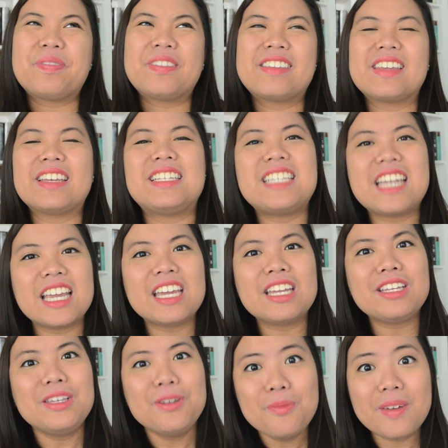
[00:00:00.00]
And it's like, dang
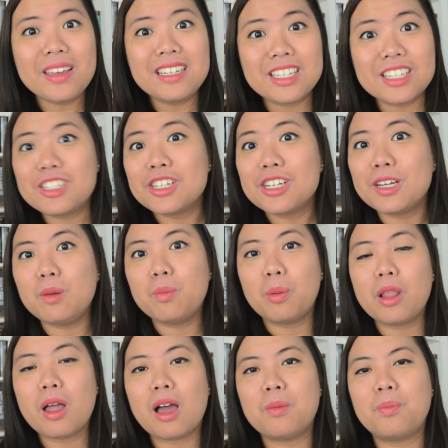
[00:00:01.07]
it, you made such a good
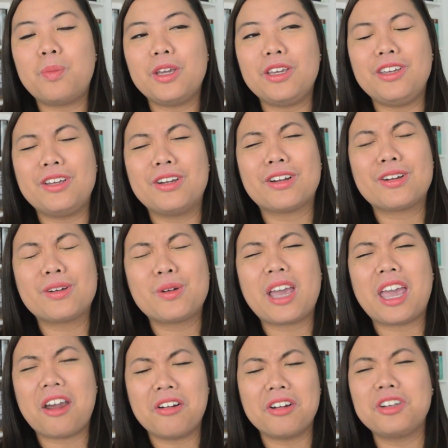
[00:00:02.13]
plot, but your
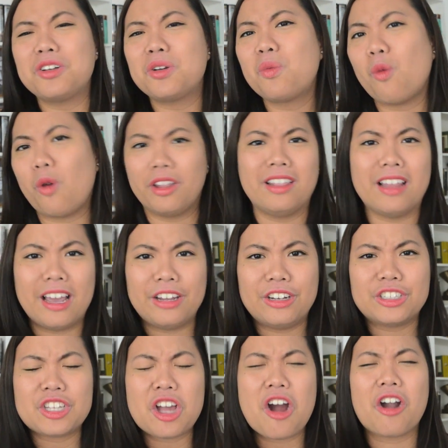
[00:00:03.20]
character
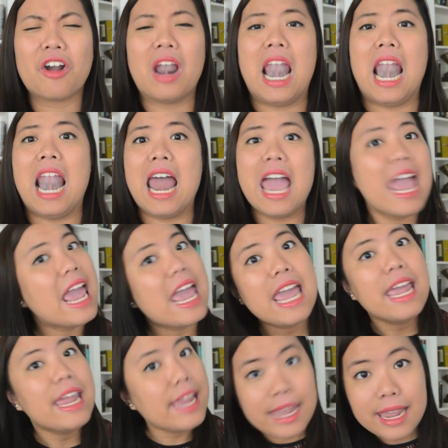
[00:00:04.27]
one-liners are
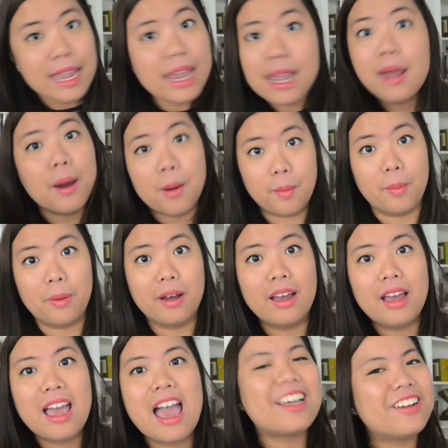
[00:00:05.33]
lame.
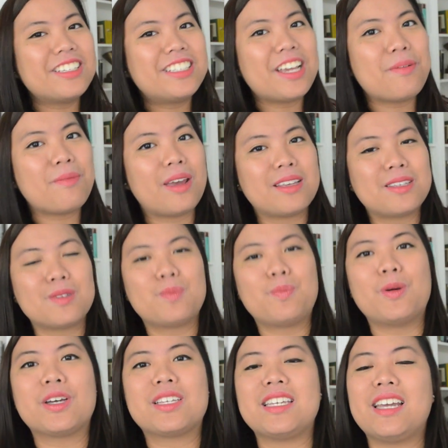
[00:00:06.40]
Sarah J. Maas's
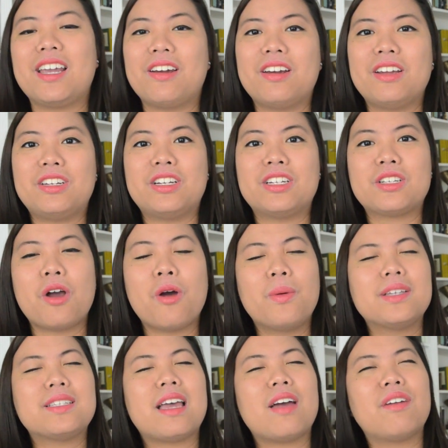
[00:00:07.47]
books and characters
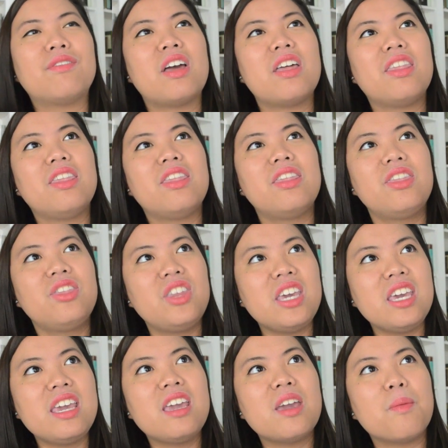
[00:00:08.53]
always have
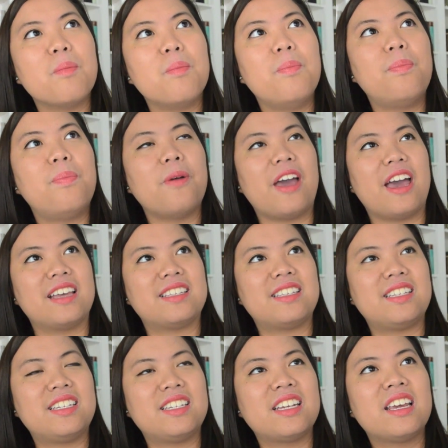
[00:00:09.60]
the
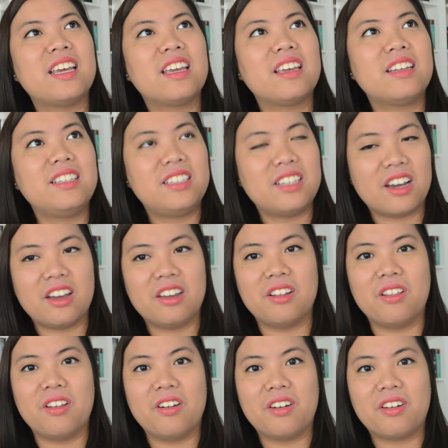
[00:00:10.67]
best
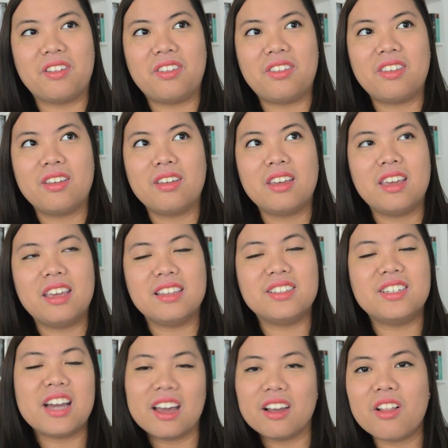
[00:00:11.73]
dialogues. Is
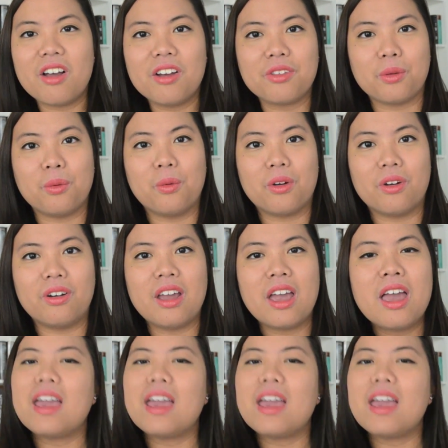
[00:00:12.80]
dialogue's a word?